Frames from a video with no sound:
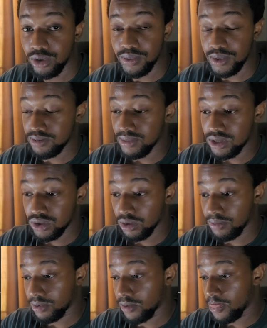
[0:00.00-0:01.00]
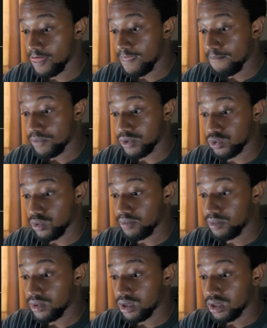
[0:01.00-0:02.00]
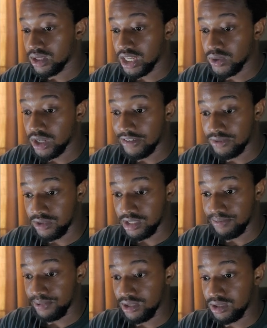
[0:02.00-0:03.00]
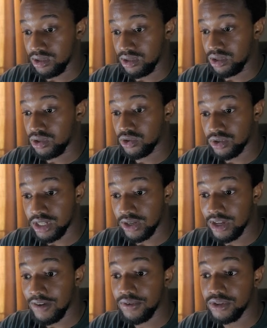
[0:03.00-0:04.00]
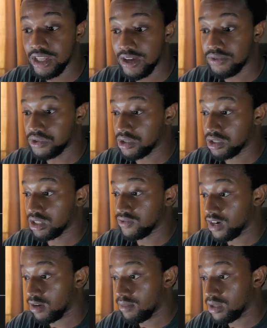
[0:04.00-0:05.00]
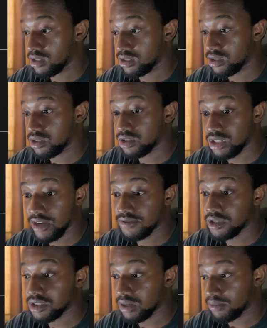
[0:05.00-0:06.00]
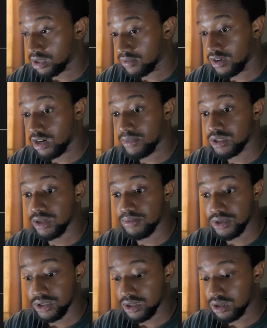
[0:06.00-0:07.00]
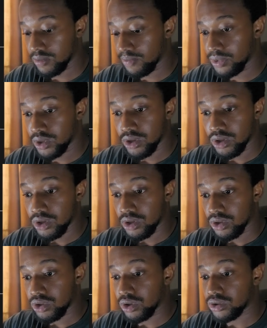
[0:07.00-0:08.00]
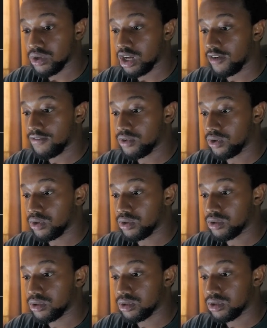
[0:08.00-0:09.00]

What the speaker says: up, is messed up. So that's why you have to separate it. Just like you have a dev staging environment, dev staging and prod environment separated, you also have your